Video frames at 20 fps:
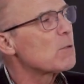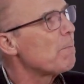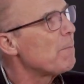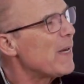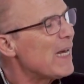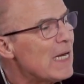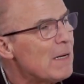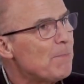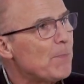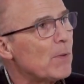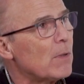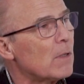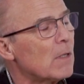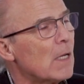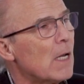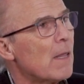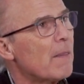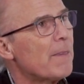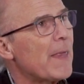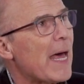people
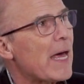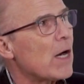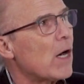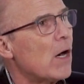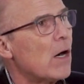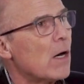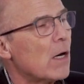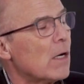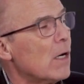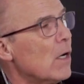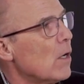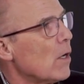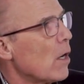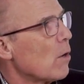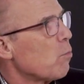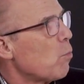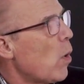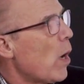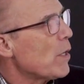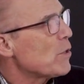that are
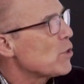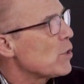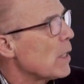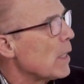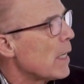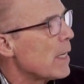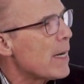watching